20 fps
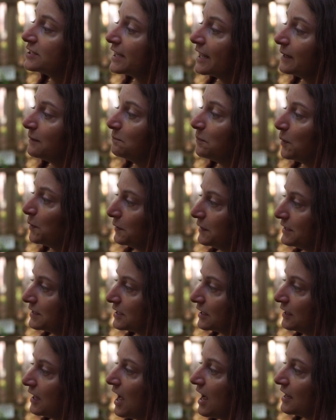like boletes
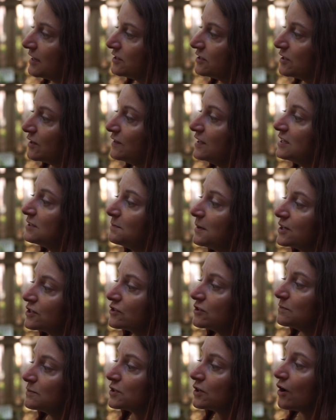a lot, so these
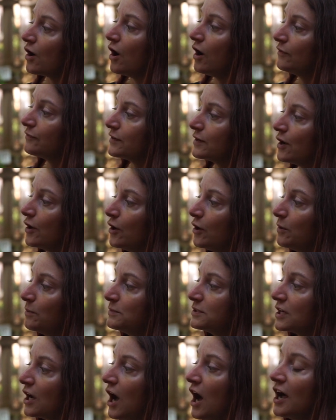mushrooms are often home
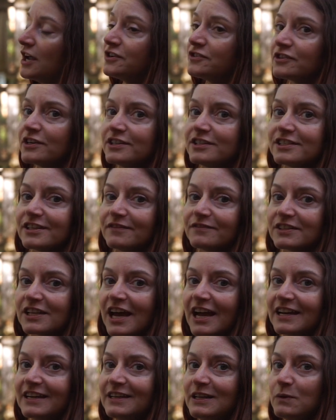to hundreds of
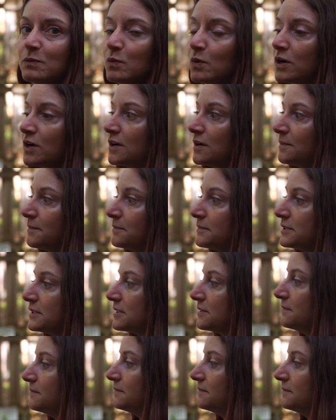tiny worms.